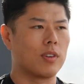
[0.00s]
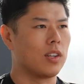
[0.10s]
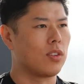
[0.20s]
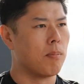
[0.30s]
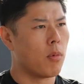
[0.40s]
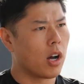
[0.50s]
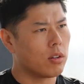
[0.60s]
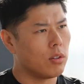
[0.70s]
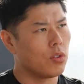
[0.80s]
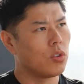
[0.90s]
have custom
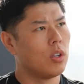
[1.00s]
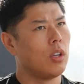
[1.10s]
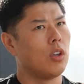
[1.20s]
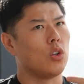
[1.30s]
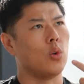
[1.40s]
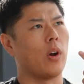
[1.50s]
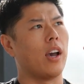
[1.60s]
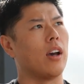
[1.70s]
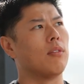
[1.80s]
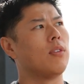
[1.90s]
models, you
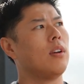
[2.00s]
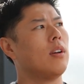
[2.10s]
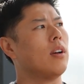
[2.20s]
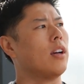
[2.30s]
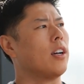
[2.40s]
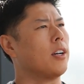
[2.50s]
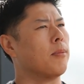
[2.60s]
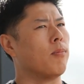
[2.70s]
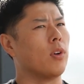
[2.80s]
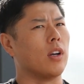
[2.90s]
have
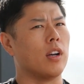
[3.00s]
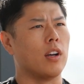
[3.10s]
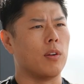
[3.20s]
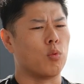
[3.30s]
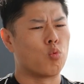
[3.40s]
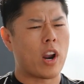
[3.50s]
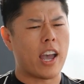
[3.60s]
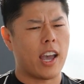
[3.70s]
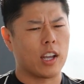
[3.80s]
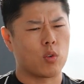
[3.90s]

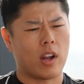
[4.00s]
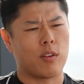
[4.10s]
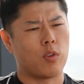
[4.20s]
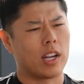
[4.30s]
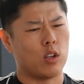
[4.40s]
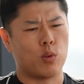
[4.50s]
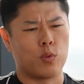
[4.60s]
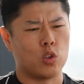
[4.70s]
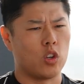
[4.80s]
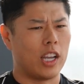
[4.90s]
RAG, GraphRag,
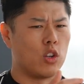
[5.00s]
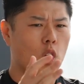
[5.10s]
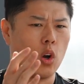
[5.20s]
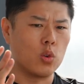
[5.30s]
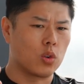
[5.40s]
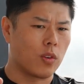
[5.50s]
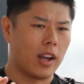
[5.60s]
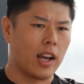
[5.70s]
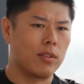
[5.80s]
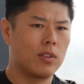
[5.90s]
Neo4j, knowledge
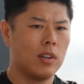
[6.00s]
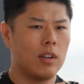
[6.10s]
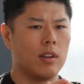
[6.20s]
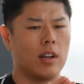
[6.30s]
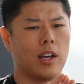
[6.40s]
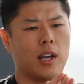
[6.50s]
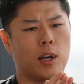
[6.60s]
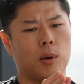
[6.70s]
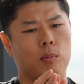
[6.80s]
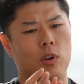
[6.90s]
graphs,
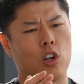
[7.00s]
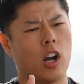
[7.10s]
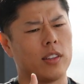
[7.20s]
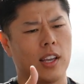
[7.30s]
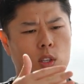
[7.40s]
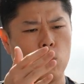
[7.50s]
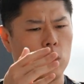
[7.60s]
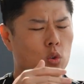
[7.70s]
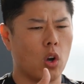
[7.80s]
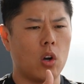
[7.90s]
context
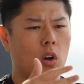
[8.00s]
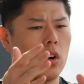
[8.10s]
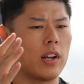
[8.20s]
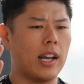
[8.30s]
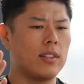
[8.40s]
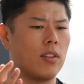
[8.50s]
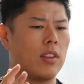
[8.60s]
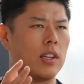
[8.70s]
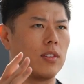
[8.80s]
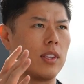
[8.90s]
windows, all kinds of
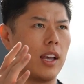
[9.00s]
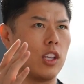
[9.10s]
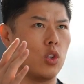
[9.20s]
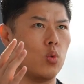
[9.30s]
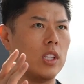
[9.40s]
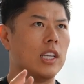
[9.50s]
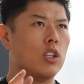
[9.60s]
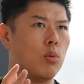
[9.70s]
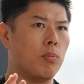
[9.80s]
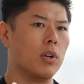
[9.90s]
things that you
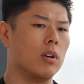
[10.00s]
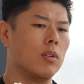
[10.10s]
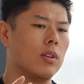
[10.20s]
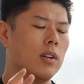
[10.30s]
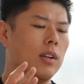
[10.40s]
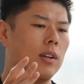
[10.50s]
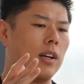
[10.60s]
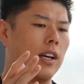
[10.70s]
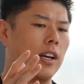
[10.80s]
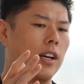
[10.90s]
need to build
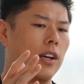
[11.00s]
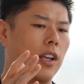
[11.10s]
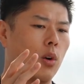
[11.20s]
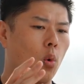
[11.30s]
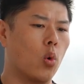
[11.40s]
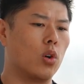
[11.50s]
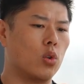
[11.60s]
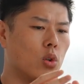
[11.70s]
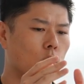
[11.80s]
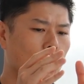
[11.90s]
in order
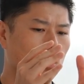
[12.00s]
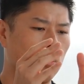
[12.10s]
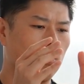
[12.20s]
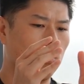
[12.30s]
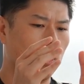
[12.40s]
to